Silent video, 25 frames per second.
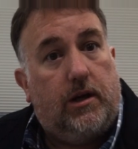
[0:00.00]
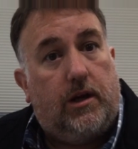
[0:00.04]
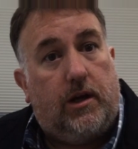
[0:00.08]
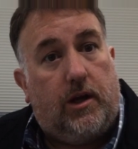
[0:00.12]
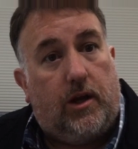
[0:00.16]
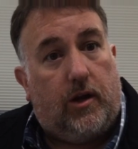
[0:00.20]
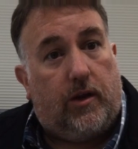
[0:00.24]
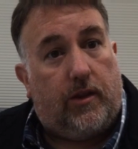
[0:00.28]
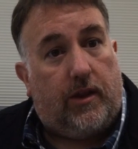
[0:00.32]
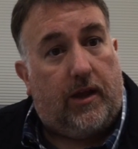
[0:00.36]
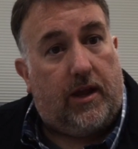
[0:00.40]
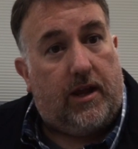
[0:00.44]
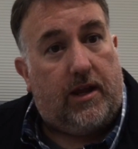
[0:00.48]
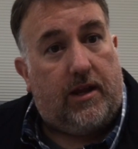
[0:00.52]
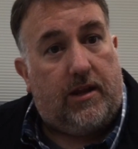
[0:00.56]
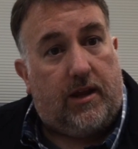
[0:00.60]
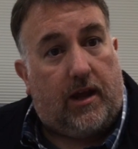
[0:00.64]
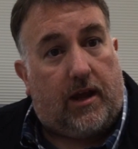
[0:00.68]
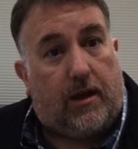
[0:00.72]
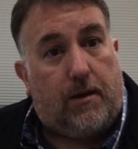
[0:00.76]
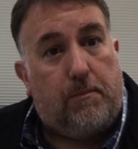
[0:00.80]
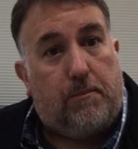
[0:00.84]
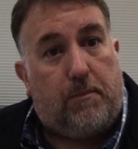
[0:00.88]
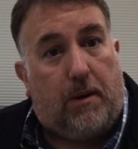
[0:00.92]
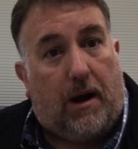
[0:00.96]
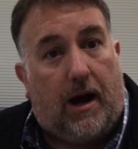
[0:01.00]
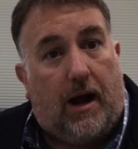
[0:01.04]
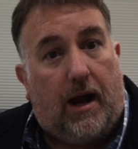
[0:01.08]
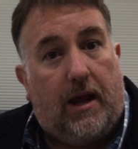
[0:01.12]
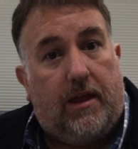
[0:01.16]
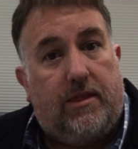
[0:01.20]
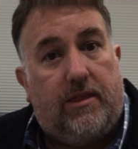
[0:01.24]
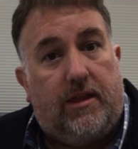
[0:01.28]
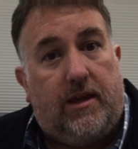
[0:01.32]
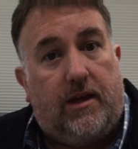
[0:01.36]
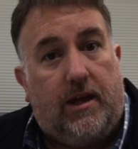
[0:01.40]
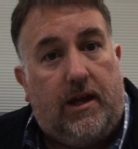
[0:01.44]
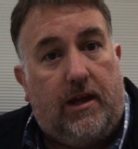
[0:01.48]
They
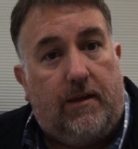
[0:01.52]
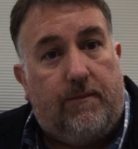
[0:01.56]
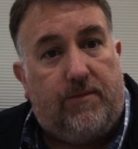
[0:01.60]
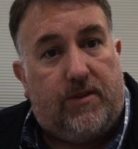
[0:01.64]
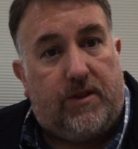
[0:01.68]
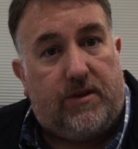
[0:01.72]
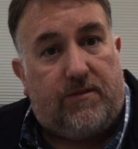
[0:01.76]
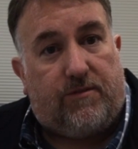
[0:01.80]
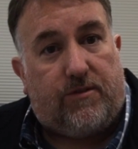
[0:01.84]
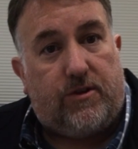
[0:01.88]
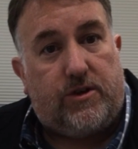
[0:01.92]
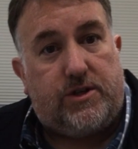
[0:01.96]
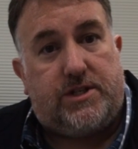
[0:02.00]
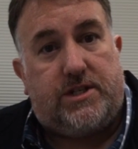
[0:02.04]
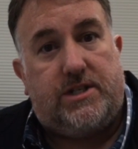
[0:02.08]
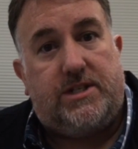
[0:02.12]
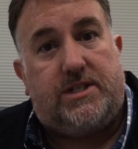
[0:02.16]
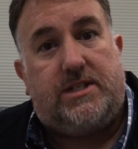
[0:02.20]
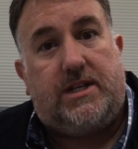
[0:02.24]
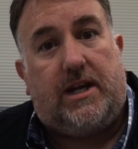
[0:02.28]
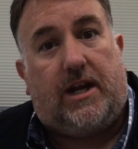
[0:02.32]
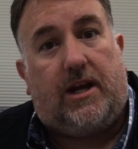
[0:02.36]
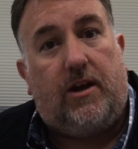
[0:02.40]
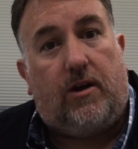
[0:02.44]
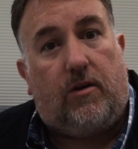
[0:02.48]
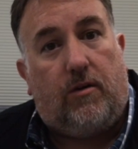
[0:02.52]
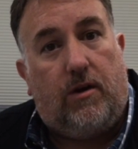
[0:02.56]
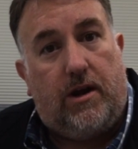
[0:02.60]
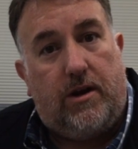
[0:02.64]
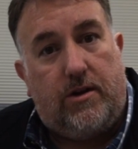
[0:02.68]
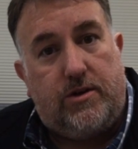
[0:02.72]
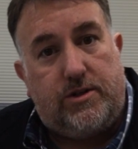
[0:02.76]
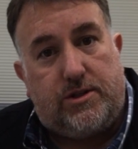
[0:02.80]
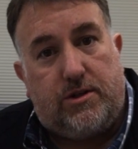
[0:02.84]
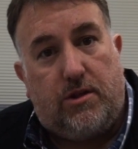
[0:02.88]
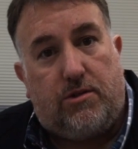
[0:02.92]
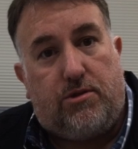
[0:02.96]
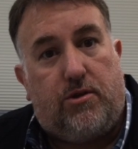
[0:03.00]
combined the first and second
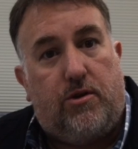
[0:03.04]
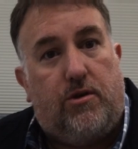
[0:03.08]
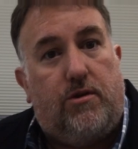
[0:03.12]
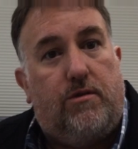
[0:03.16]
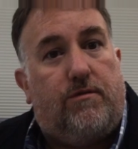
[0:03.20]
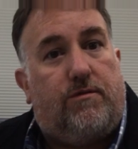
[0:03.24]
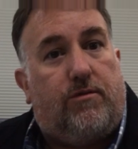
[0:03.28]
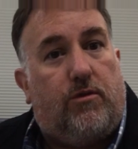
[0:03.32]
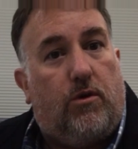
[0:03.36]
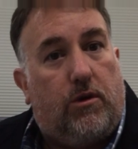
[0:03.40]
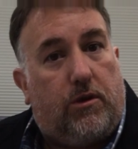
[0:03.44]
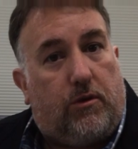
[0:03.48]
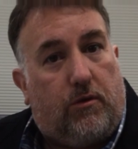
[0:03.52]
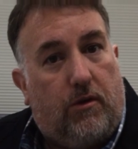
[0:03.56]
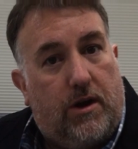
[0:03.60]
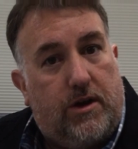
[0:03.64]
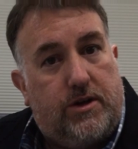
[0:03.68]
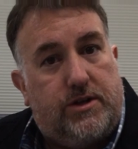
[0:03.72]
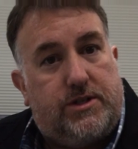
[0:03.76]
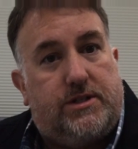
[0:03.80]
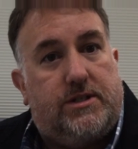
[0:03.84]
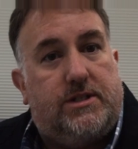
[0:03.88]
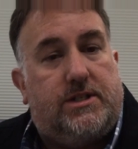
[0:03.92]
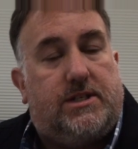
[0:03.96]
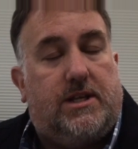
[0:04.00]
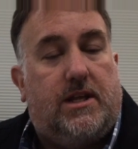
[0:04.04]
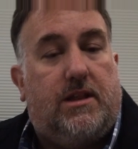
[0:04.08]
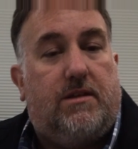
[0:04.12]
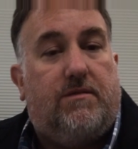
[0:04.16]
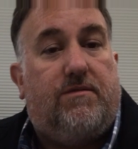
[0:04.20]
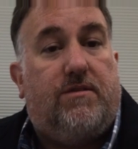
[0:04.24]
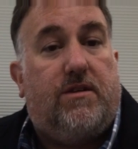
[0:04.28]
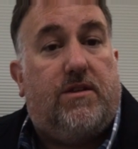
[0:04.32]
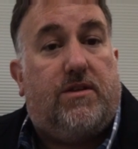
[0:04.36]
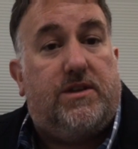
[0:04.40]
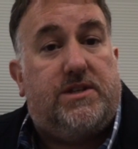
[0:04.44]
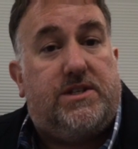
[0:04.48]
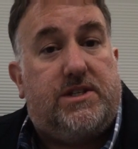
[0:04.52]
graders, the third and fourth graders, and say the
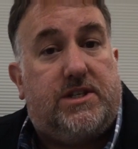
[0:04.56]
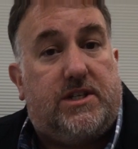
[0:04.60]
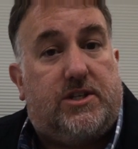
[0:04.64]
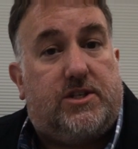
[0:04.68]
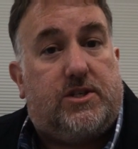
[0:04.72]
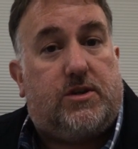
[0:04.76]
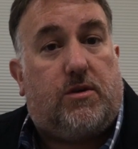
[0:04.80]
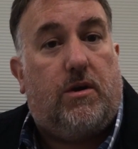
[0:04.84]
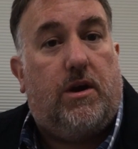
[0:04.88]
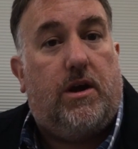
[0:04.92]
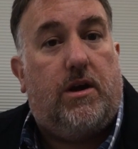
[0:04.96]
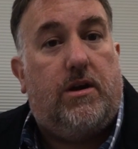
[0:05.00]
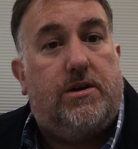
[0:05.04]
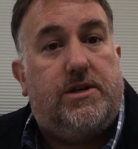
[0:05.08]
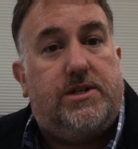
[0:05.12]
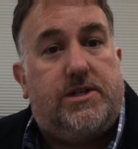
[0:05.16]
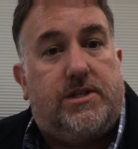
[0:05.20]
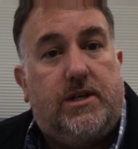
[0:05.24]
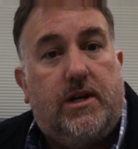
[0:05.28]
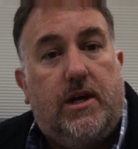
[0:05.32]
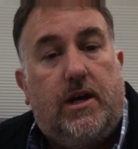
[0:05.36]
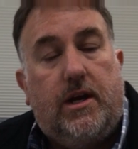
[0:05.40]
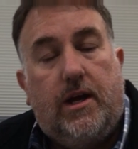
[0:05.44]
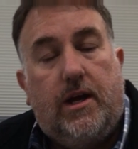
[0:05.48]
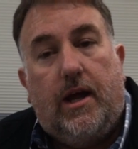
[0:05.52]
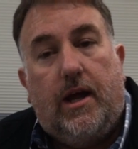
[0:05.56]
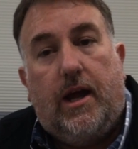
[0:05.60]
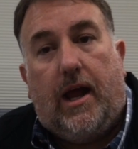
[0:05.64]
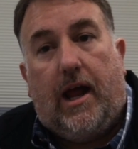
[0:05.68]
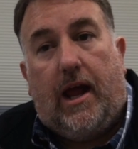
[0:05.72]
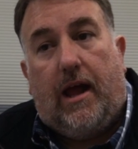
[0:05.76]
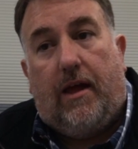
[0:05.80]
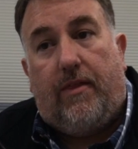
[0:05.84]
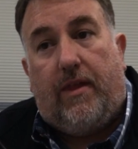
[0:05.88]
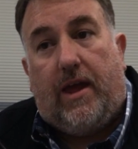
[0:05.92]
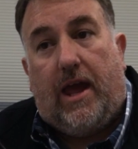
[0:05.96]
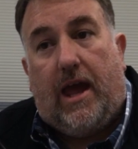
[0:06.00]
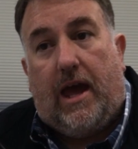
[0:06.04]
fifth and sixth graders,
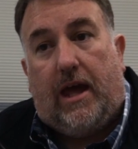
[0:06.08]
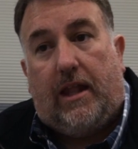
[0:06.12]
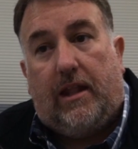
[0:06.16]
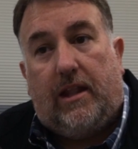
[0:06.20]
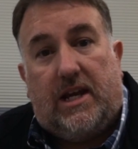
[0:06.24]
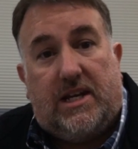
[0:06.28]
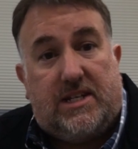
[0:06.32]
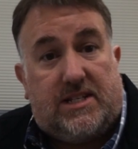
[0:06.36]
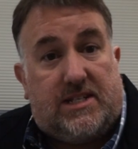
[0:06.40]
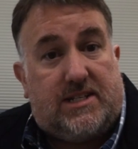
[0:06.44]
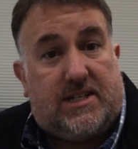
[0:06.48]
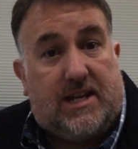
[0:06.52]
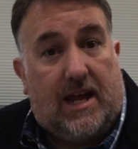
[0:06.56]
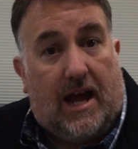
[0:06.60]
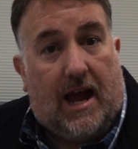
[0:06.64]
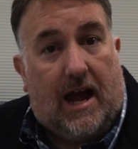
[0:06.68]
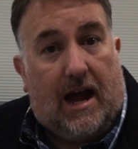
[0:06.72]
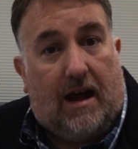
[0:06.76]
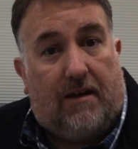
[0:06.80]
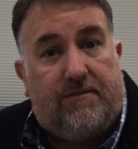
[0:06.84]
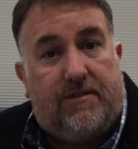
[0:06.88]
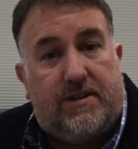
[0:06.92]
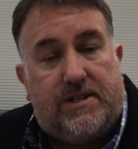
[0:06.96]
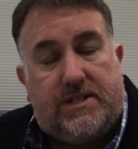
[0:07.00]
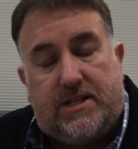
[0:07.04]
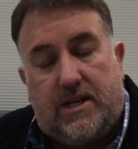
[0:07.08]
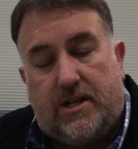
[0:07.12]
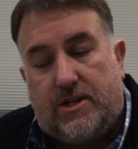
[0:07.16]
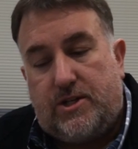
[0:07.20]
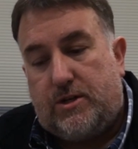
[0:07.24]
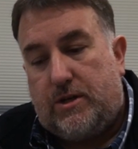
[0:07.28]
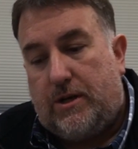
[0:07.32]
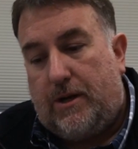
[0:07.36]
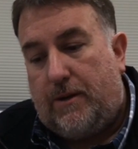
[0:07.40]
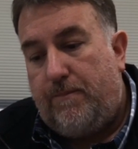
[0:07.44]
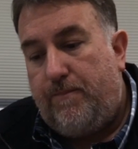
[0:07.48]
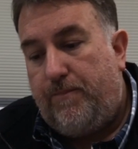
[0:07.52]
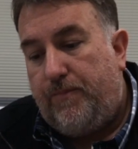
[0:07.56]
and they had less staff,
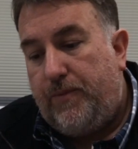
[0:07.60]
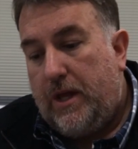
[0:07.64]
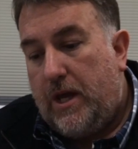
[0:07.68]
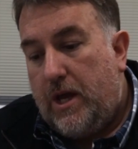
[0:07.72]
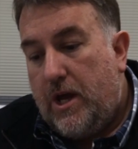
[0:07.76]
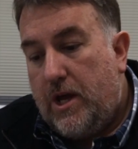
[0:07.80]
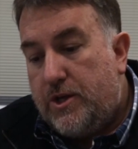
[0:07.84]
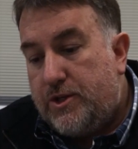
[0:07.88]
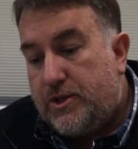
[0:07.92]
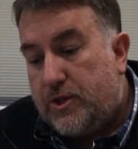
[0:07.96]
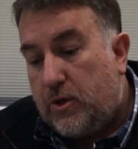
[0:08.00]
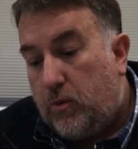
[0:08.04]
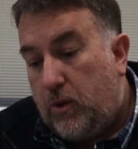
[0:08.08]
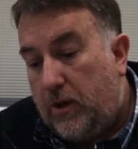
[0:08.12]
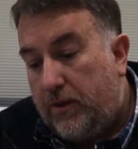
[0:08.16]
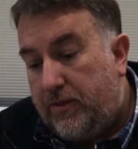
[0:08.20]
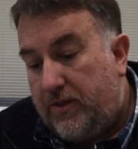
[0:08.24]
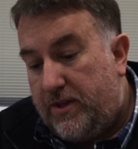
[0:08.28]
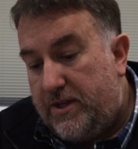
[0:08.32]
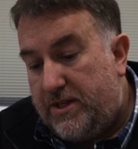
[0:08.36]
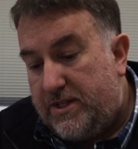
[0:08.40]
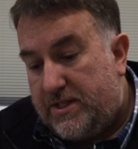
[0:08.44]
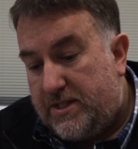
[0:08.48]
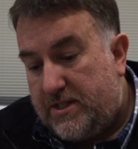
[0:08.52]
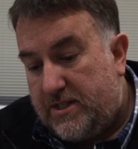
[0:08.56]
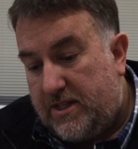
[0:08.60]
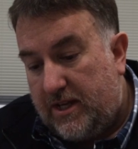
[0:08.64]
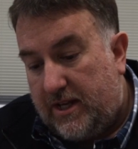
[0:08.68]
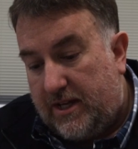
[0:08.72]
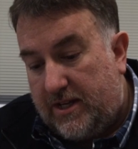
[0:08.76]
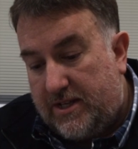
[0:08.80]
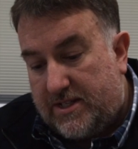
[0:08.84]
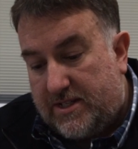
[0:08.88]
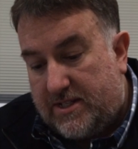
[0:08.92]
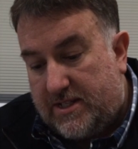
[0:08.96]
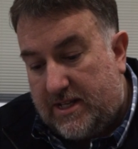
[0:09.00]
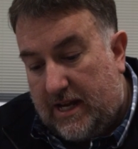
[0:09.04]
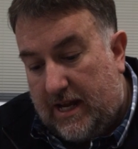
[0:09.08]
etc. So what this thing
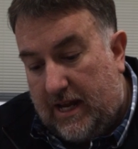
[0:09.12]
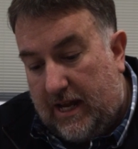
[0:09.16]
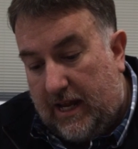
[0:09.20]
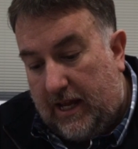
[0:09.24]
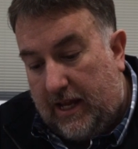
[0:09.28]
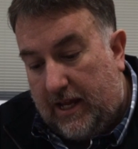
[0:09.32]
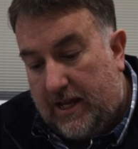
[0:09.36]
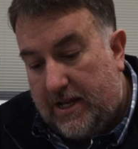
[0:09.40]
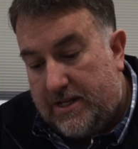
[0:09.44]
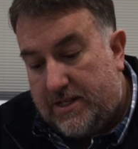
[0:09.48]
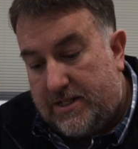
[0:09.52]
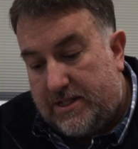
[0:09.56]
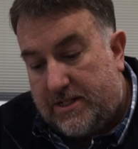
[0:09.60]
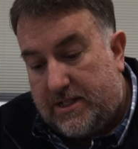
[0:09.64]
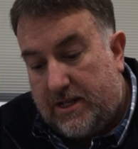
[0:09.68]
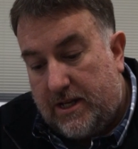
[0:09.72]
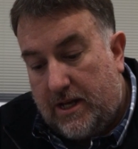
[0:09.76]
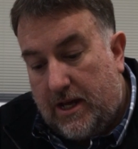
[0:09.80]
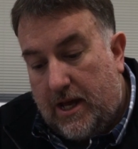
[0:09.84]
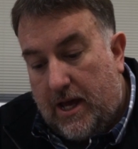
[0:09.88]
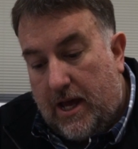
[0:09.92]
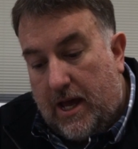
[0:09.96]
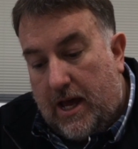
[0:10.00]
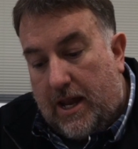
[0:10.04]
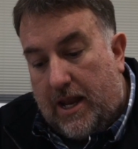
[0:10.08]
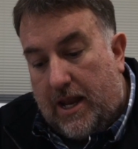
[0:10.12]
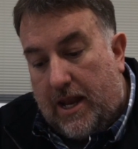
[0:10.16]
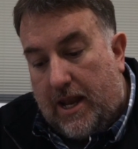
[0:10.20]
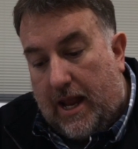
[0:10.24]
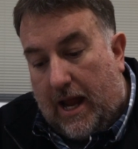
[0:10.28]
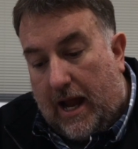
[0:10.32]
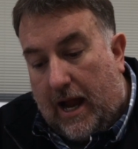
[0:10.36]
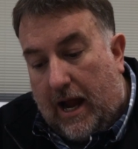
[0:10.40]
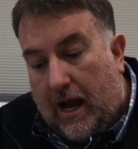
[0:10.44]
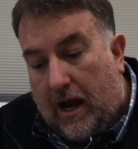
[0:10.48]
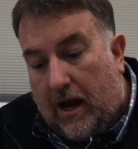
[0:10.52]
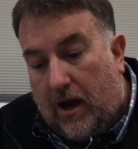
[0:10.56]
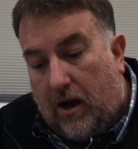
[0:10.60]
is saying is
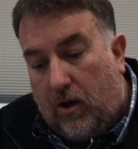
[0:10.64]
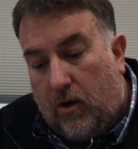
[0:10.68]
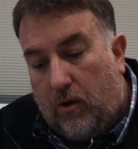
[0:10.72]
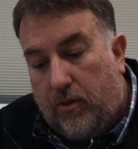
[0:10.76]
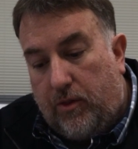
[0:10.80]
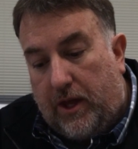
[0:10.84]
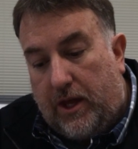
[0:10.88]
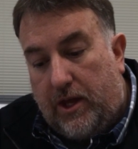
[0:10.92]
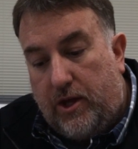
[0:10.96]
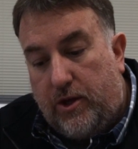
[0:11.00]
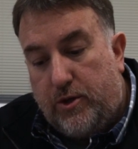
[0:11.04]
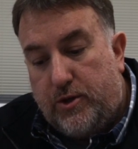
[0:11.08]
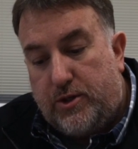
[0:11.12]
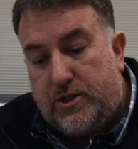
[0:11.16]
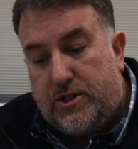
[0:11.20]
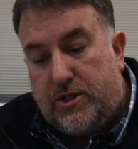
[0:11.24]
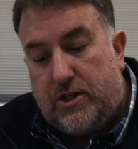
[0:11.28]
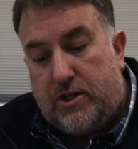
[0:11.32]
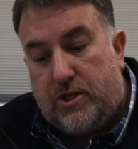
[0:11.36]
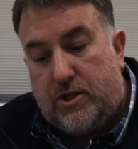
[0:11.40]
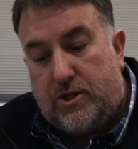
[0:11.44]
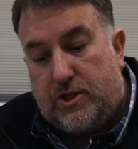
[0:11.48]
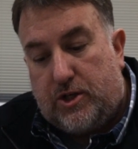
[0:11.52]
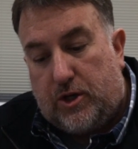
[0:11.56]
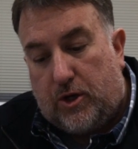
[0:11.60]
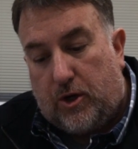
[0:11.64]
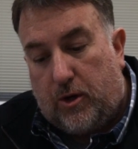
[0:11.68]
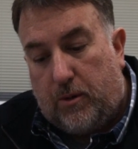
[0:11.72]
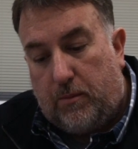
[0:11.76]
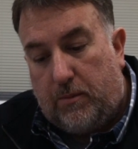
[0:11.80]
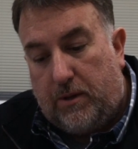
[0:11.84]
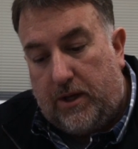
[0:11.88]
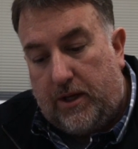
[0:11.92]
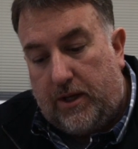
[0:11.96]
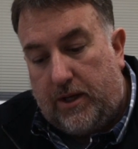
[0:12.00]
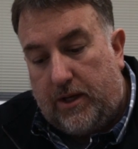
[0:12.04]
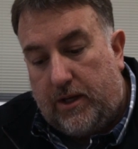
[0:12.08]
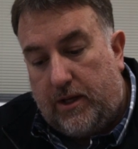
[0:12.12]
now they used to
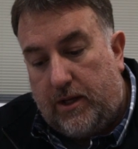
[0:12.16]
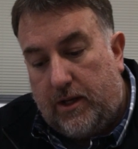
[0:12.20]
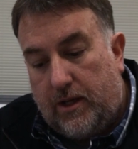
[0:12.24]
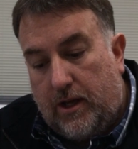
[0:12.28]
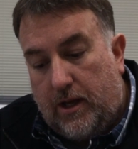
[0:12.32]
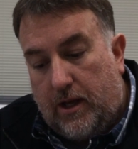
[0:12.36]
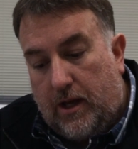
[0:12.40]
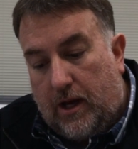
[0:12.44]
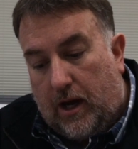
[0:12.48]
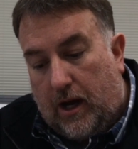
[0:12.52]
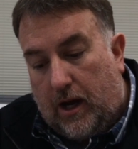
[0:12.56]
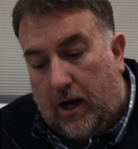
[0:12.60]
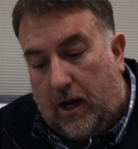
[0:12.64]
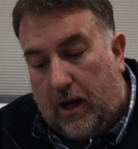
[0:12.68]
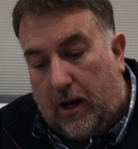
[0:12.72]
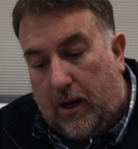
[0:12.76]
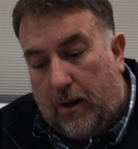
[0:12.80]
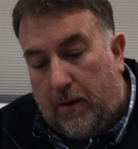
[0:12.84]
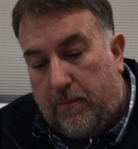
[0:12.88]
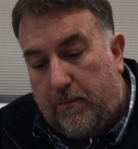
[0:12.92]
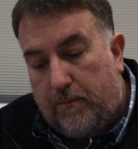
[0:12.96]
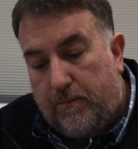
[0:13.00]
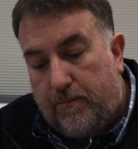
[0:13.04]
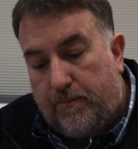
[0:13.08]
determine a